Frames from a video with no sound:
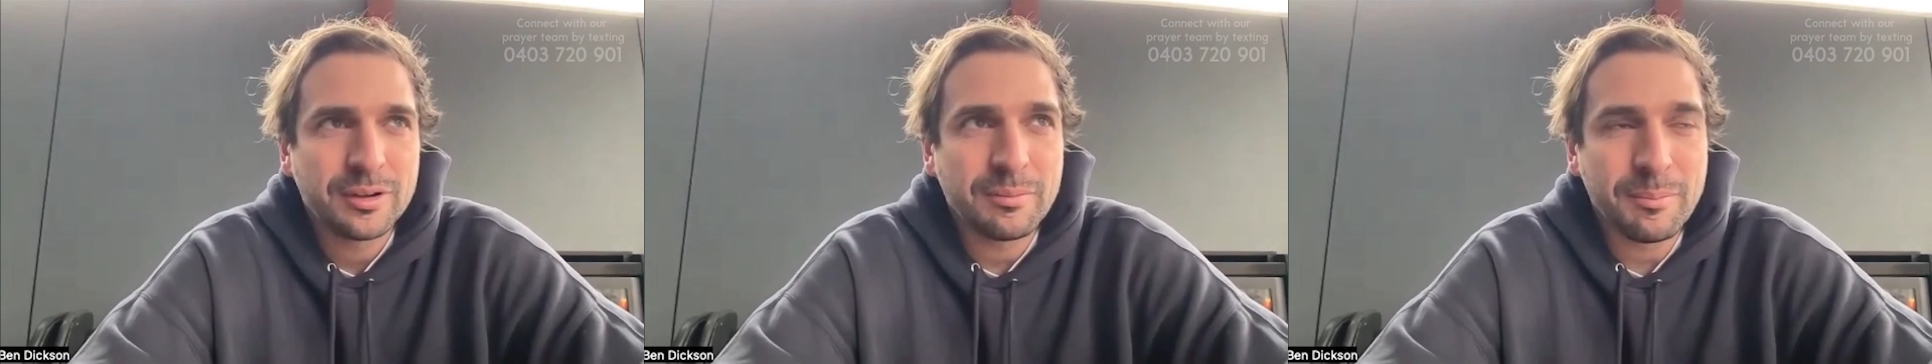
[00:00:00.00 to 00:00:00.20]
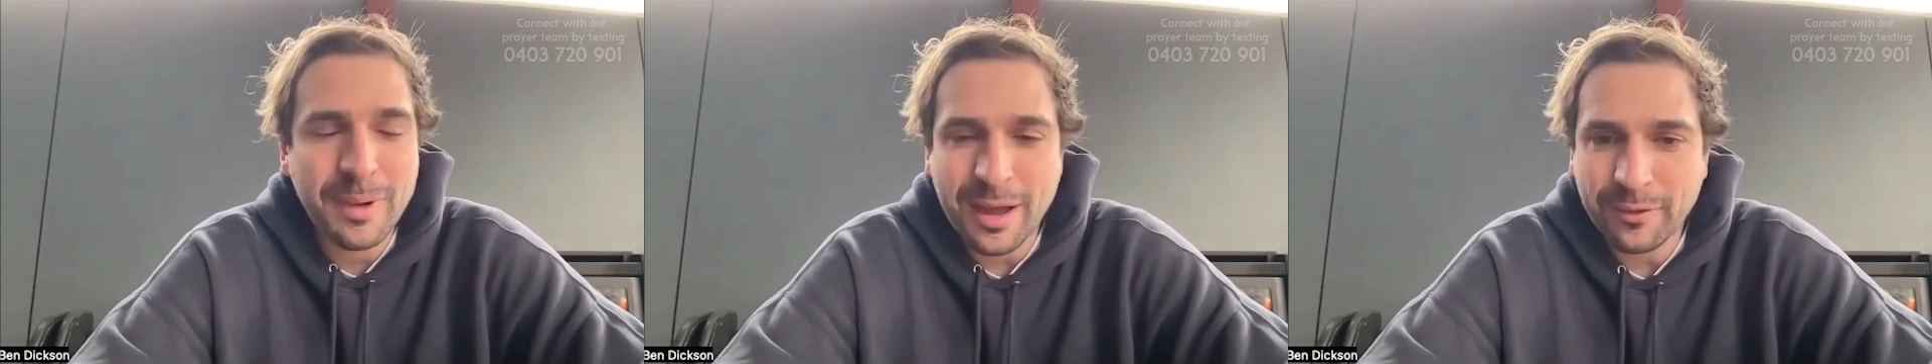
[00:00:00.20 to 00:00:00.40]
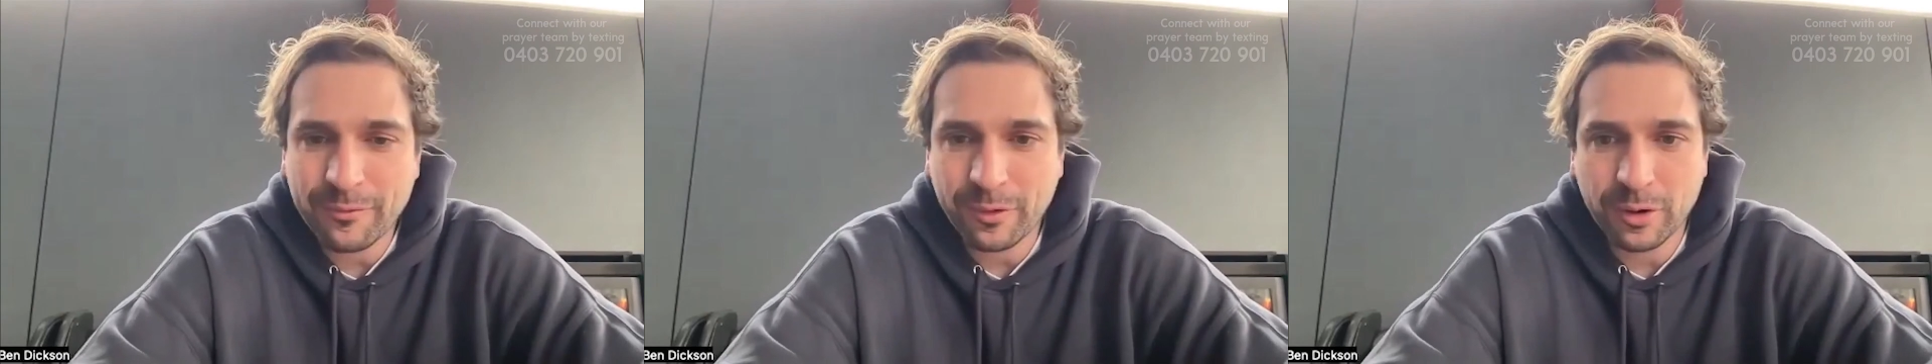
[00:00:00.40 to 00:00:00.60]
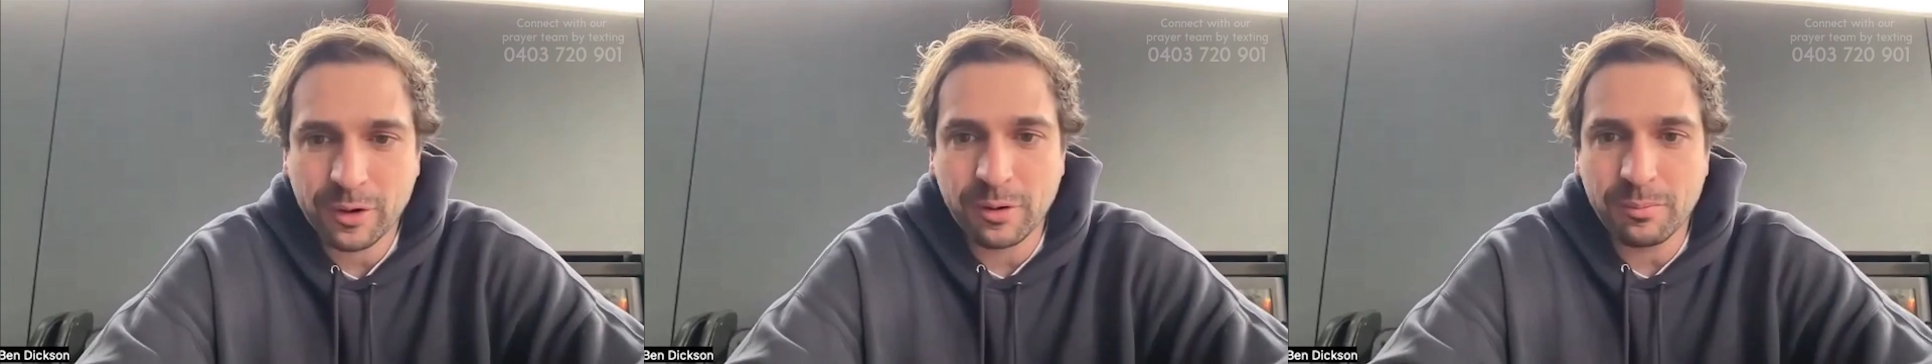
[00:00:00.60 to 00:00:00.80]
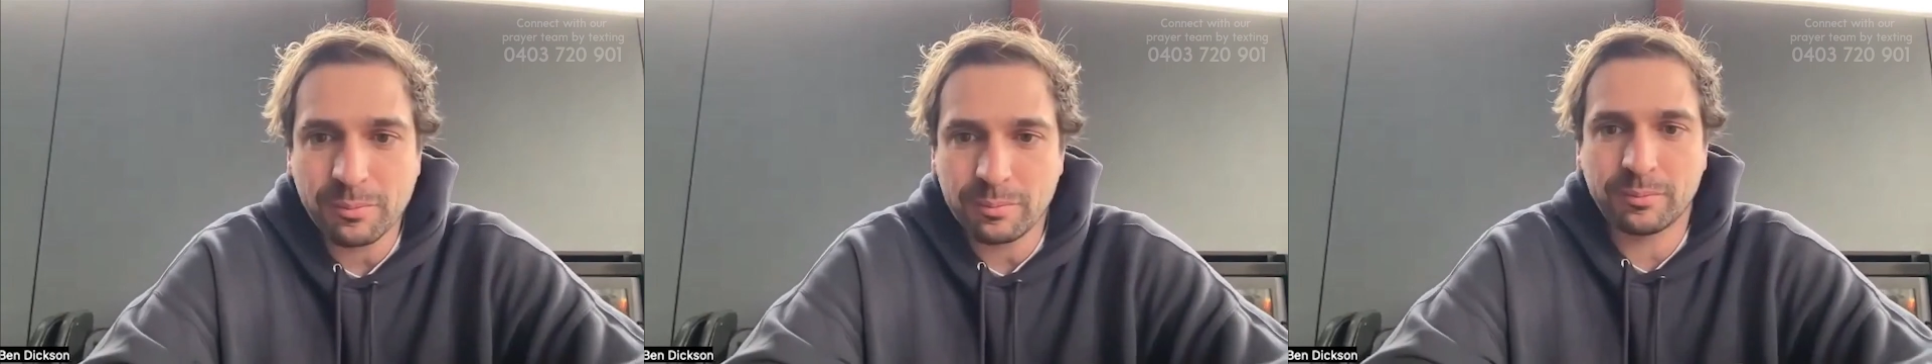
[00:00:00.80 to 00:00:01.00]
math
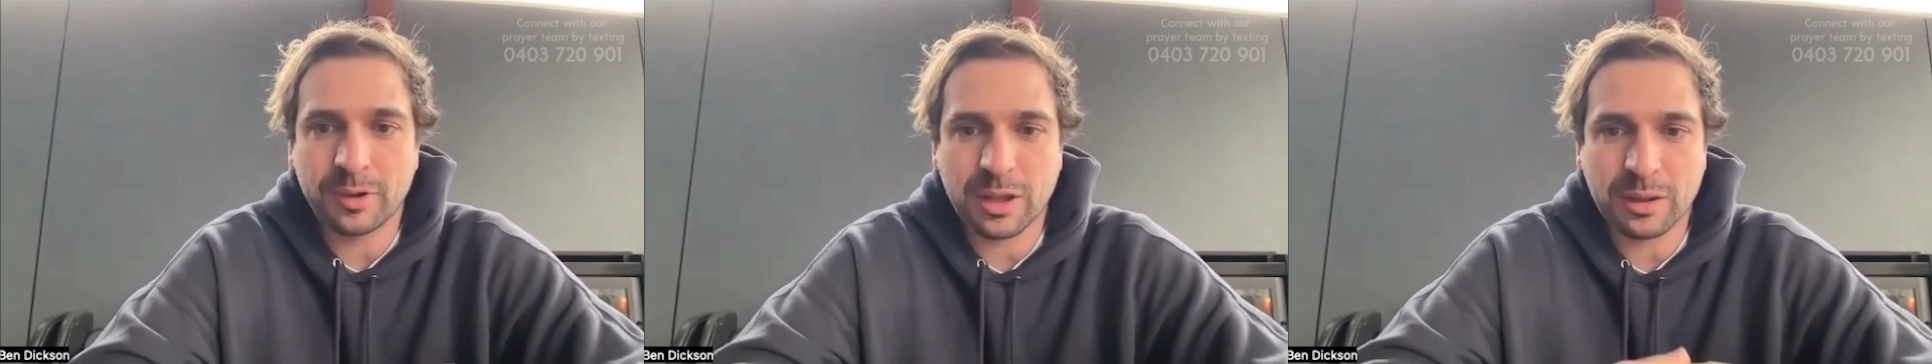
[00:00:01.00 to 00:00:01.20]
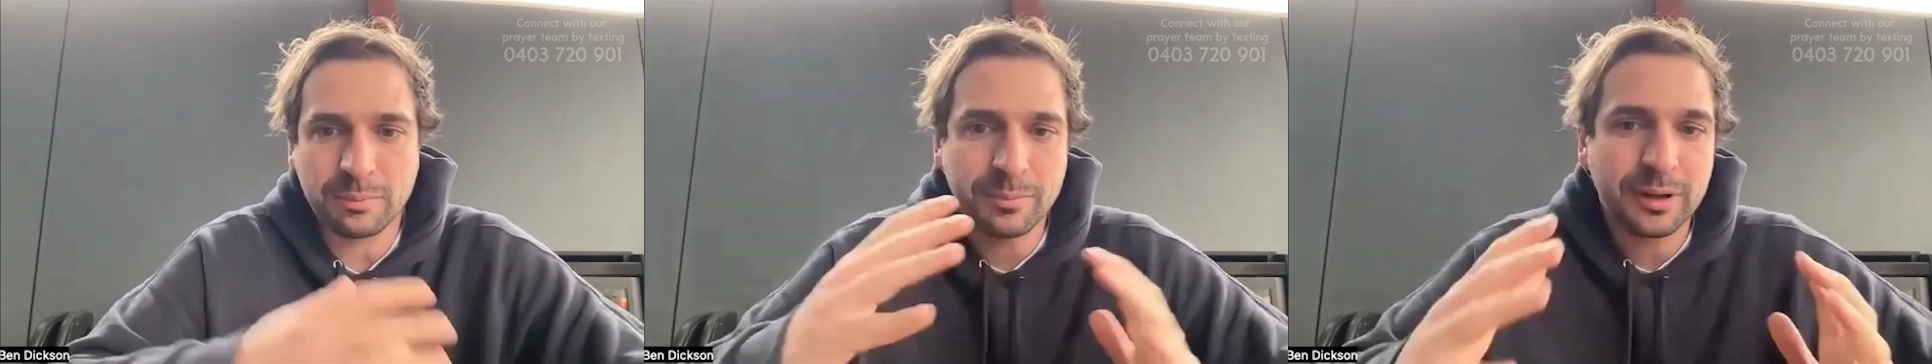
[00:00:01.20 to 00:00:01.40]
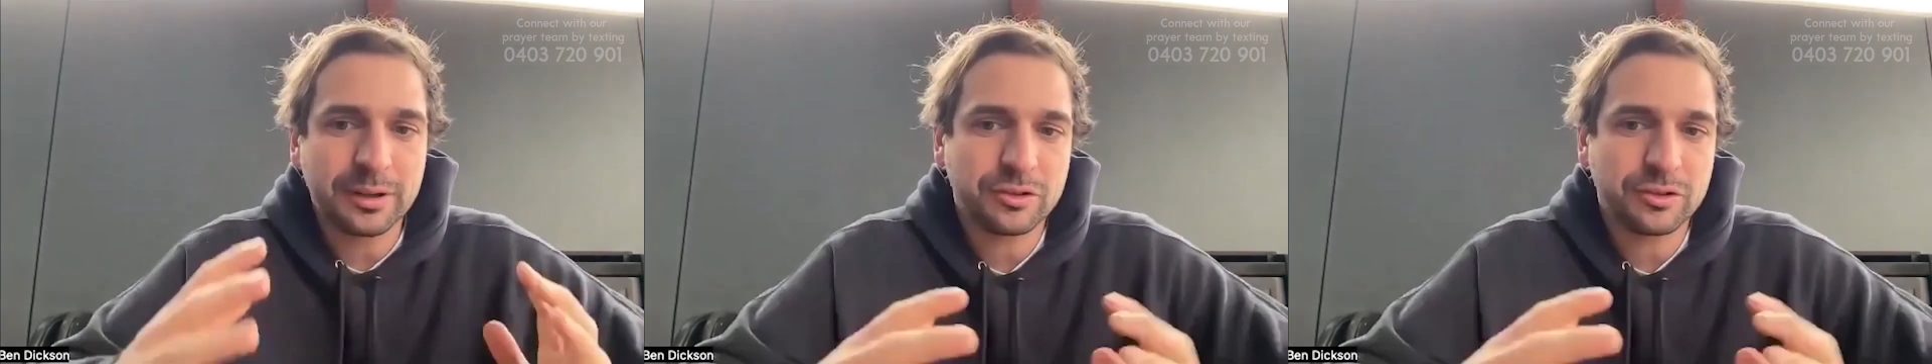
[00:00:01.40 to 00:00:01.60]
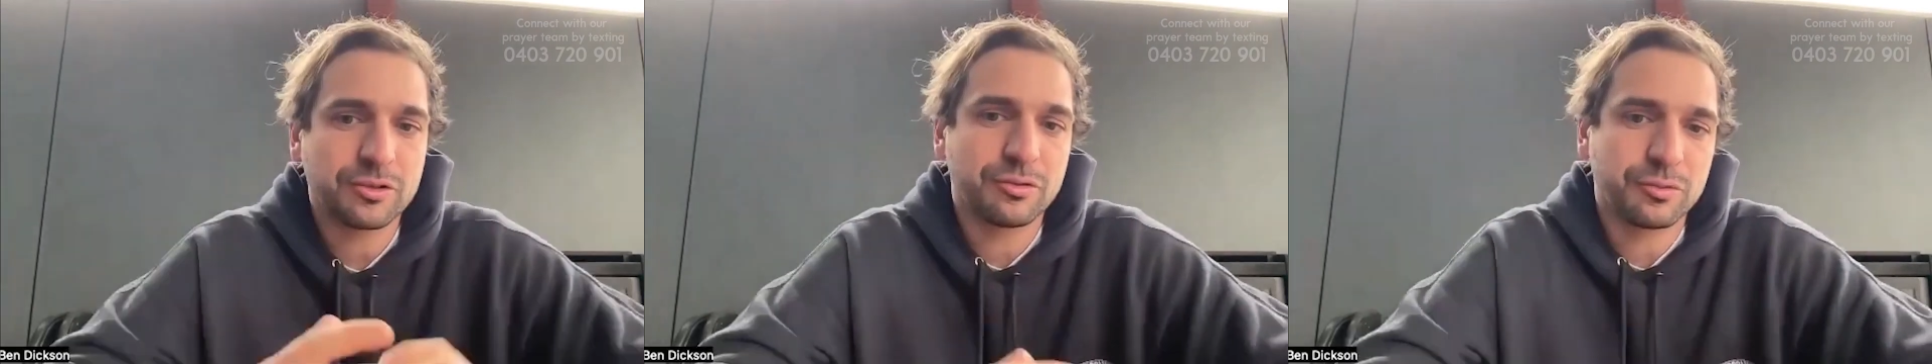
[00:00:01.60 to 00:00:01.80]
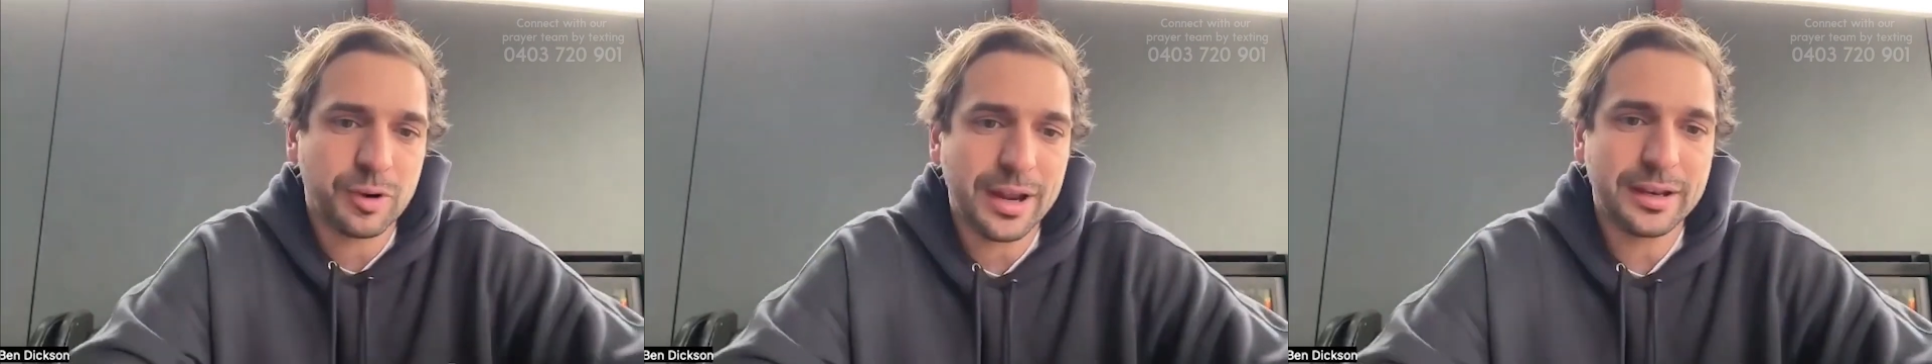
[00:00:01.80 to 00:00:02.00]
on a much
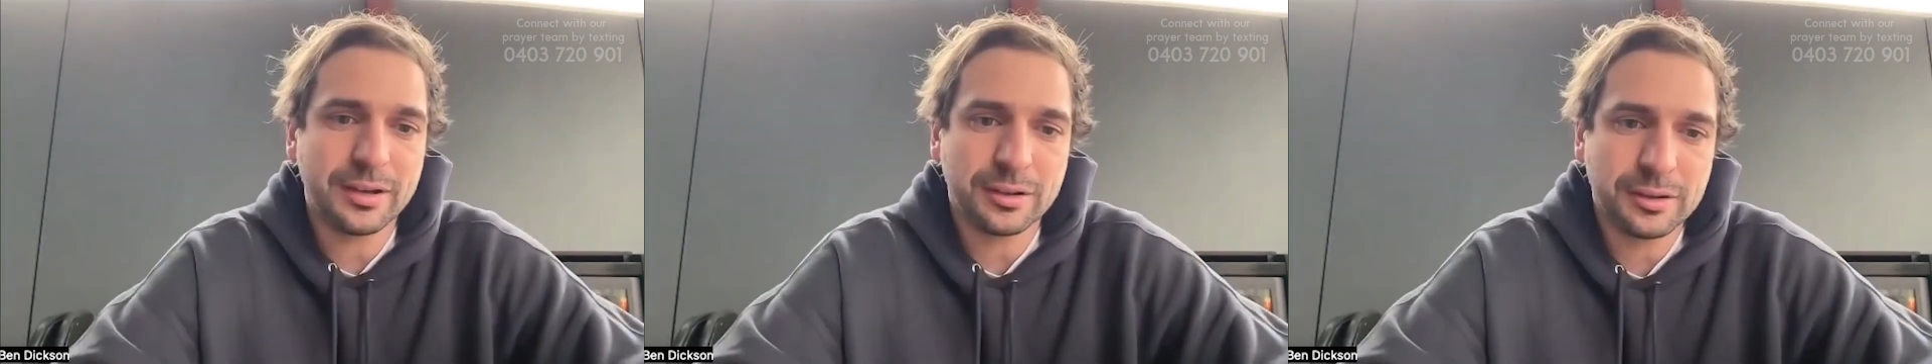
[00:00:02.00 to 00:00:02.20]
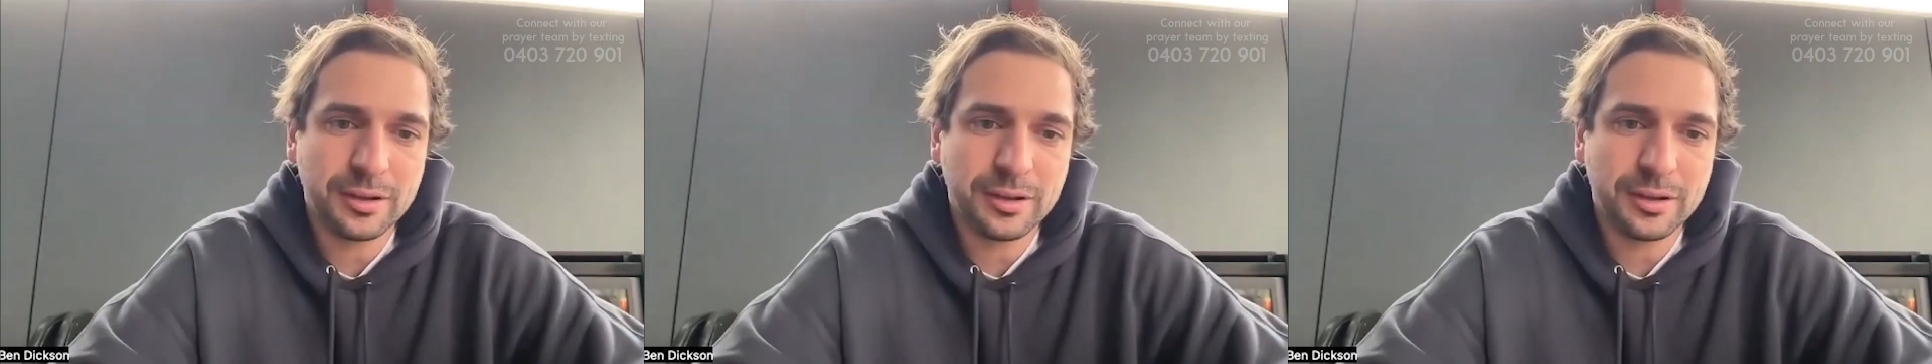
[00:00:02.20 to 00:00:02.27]
greater